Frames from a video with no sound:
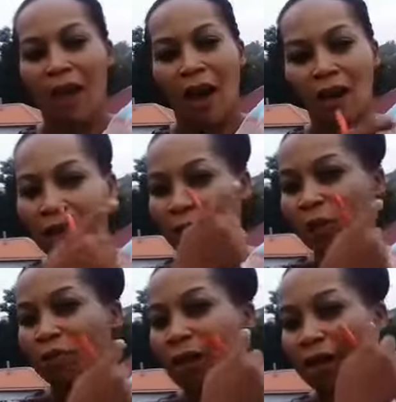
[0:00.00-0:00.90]
and
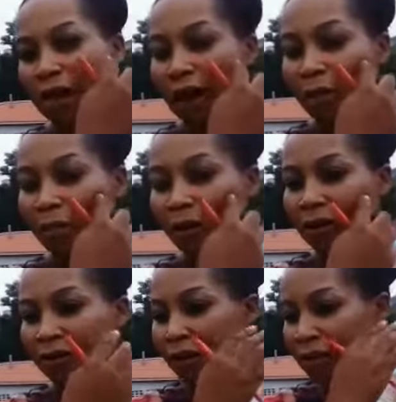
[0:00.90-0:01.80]
usually the upper one
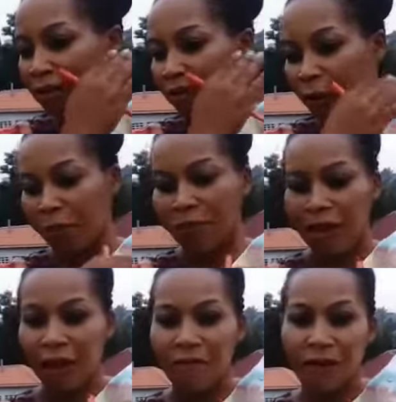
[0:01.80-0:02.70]
develops
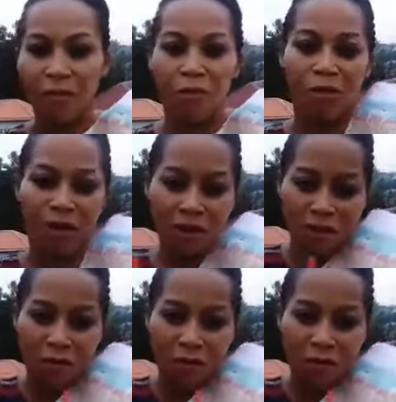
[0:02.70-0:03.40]
a cavity because it